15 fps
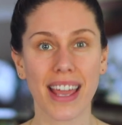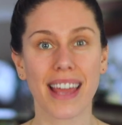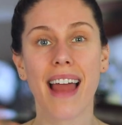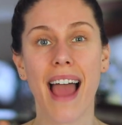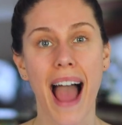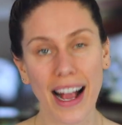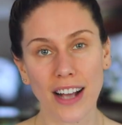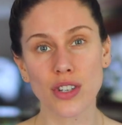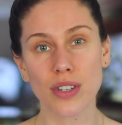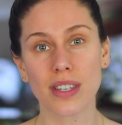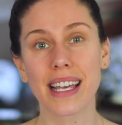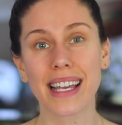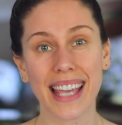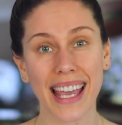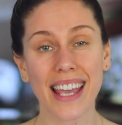it
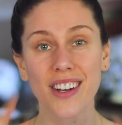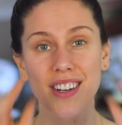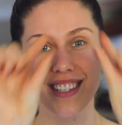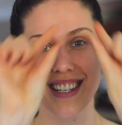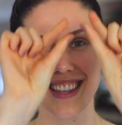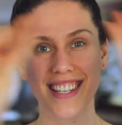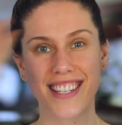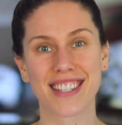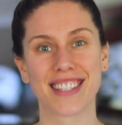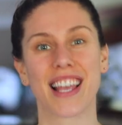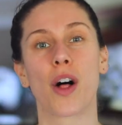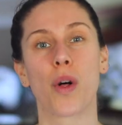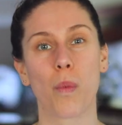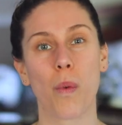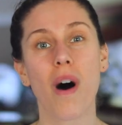actually killed the
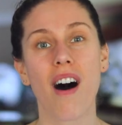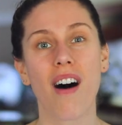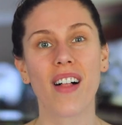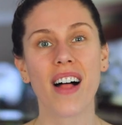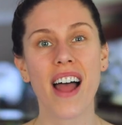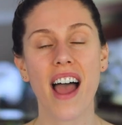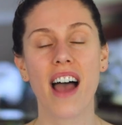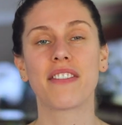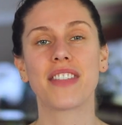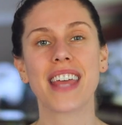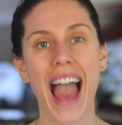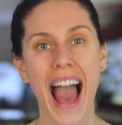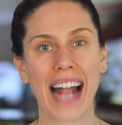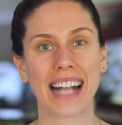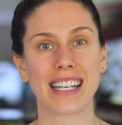cell wall of
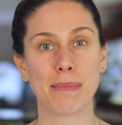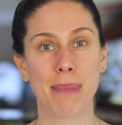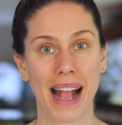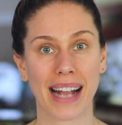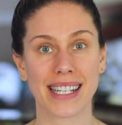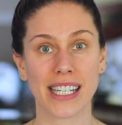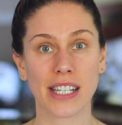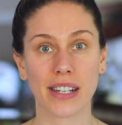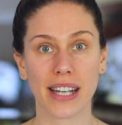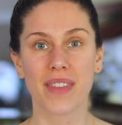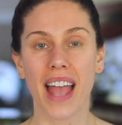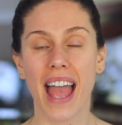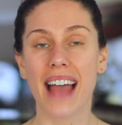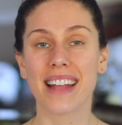the acne bacteria.